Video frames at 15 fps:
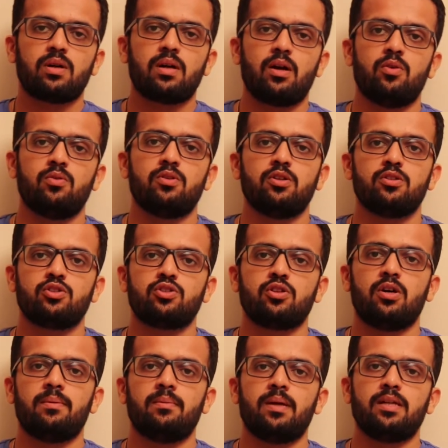count your
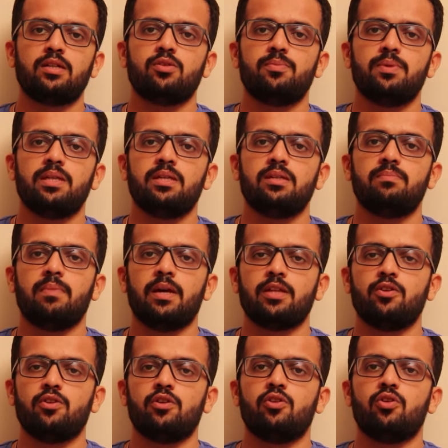star man to be
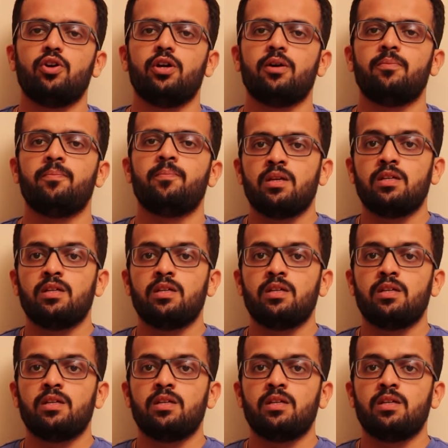Manuel Neuer.